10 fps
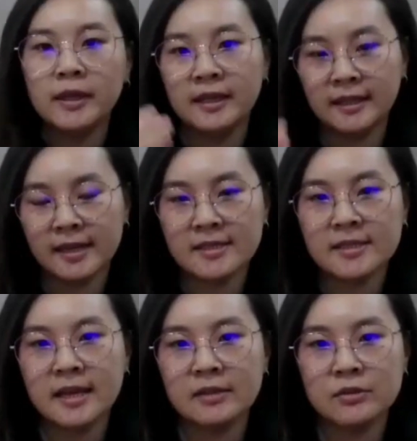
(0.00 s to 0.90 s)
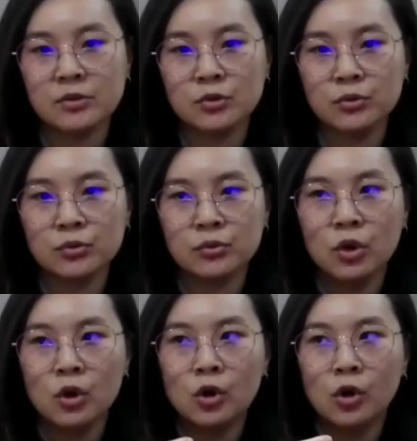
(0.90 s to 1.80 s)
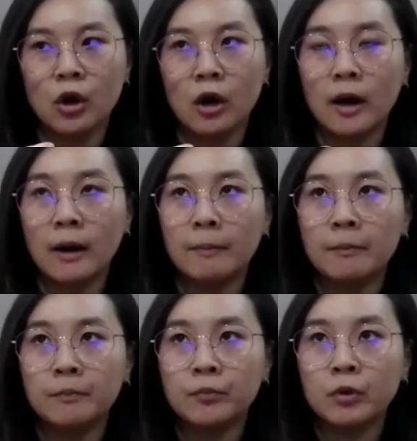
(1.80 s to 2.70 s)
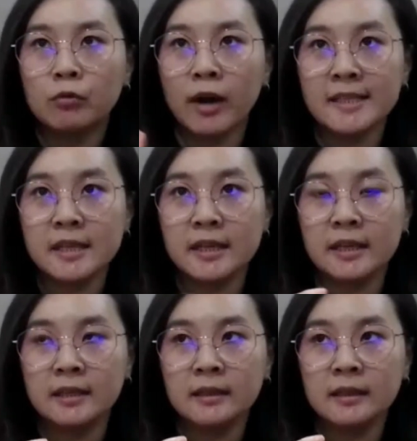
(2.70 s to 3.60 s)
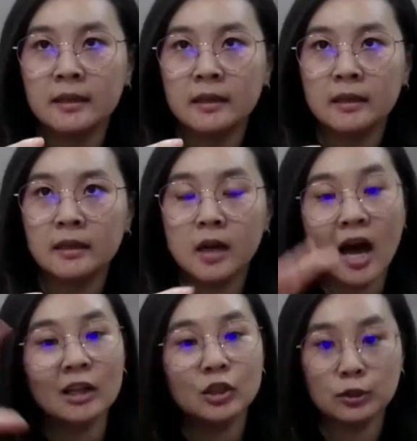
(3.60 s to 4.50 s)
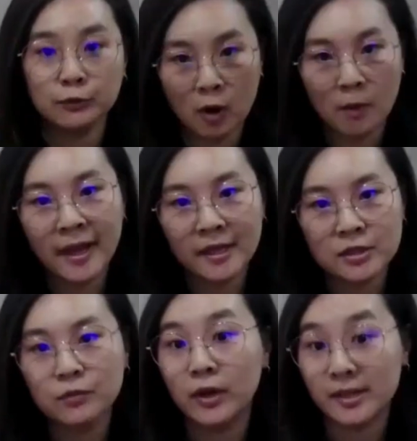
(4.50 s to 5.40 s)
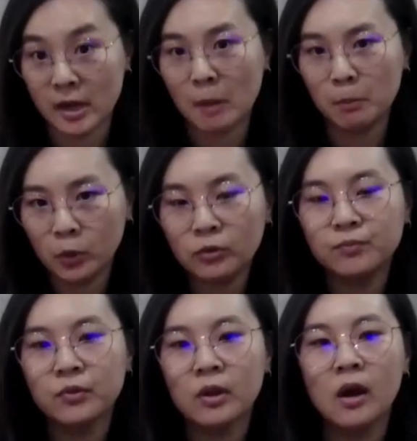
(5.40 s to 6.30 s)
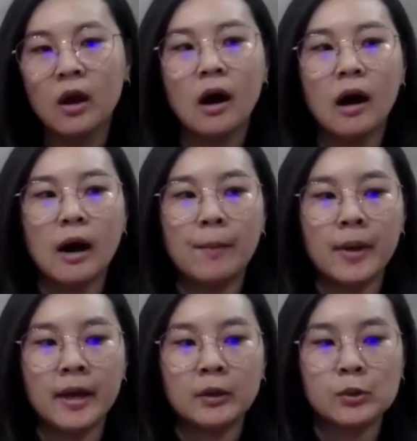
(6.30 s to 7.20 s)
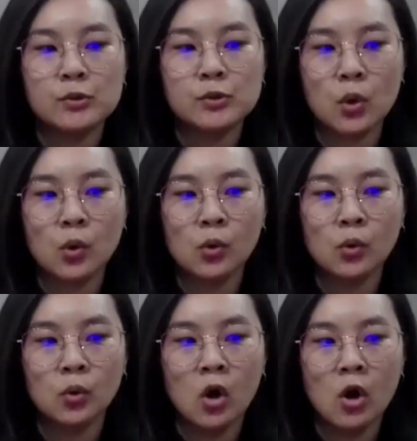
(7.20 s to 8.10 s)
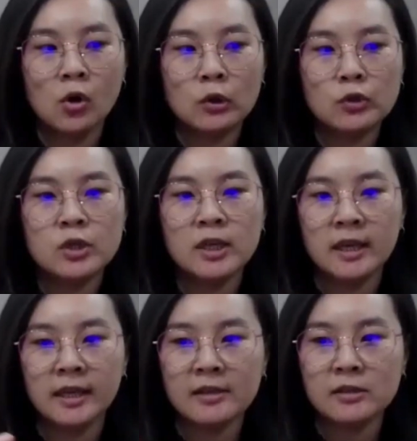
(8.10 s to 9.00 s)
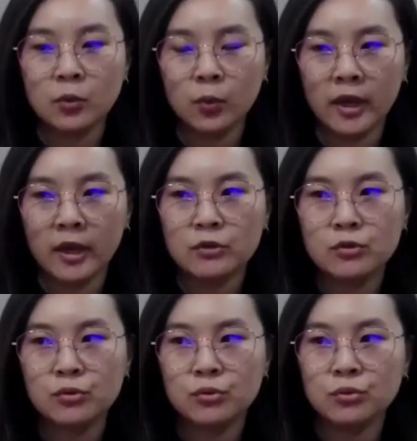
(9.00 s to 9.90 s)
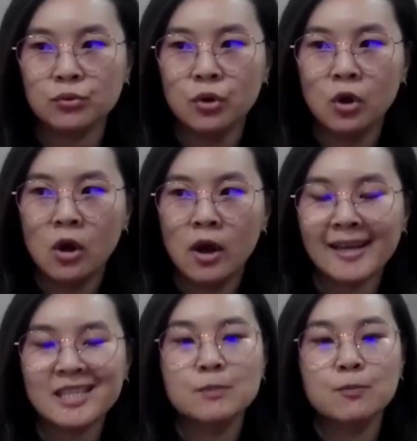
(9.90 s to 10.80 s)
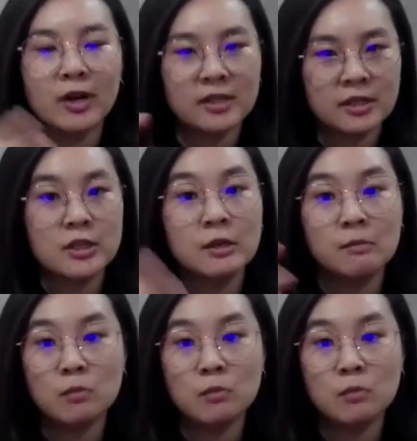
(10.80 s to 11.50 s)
it in that sense to writing larger formats, for example, and also using it as a way to express his